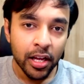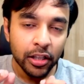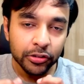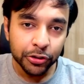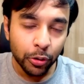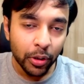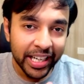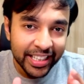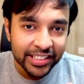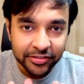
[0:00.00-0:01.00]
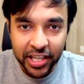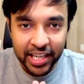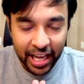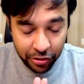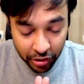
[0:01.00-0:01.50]
So it is very
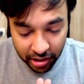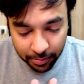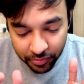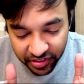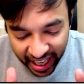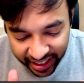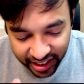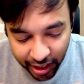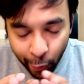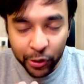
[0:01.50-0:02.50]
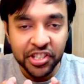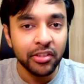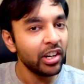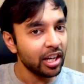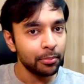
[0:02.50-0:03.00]
natural that a question
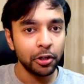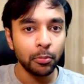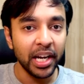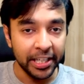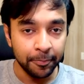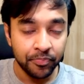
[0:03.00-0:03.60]
will come to your mind.